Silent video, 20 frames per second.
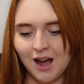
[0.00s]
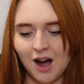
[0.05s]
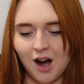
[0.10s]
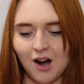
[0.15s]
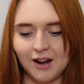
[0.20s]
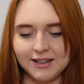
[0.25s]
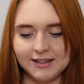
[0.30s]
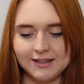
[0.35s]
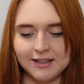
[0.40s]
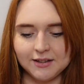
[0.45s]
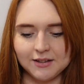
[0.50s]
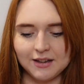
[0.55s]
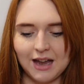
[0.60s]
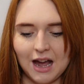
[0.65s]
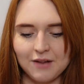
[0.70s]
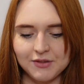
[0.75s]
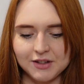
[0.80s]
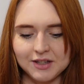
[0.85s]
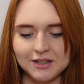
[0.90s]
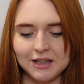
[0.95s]
I didn't
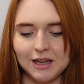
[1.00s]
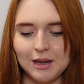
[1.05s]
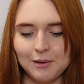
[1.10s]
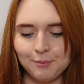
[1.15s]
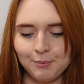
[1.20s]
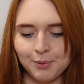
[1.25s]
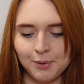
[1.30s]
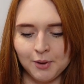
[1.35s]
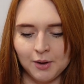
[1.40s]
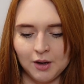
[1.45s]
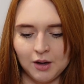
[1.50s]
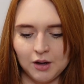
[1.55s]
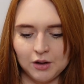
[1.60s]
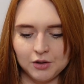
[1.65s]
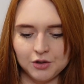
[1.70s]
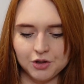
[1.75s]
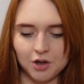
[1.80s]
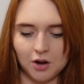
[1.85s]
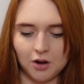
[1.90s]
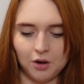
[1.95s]
have a zip,
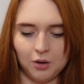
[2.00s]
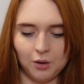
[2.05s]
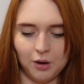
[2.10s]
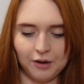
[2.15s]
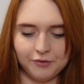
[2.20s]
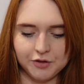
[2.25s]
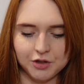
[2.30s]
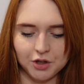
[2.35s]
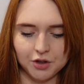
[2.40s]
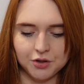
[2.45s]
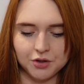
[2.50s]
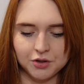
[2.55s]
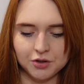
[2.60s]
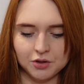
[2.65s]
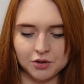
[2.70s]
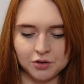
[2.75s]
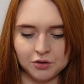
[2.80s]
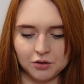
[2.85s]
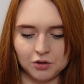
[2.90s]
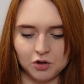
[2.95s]
so I've
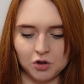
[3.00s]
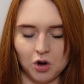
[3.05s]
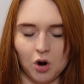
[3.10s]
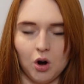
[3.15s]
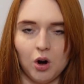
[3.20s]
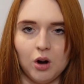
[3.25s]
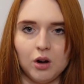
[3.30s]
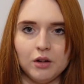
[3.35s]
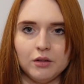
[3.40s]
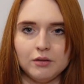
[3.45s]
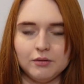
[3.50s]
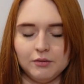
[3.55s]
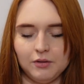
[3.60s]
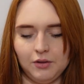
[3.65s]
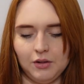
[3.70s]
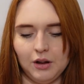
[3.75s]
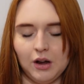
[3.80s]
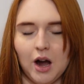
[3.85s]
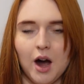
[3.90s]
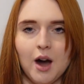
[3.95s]
just got,
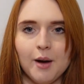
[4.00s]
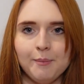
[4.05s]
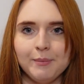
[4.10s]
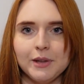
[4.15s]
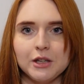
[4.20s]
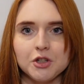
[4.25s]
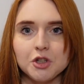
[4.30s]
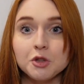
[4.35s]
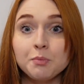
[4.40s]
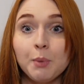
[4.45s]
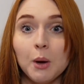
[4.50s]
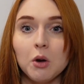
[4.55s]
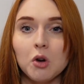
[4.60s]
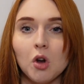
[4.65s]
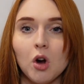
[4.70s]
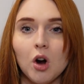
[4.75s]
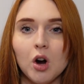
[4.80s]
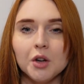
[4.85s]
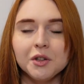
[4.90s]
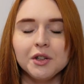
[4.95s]
they just pull
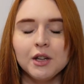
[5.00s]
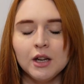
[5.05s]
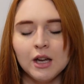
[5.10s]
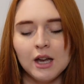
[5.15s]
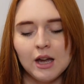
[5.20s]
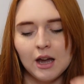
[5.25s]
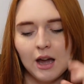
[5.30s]
on.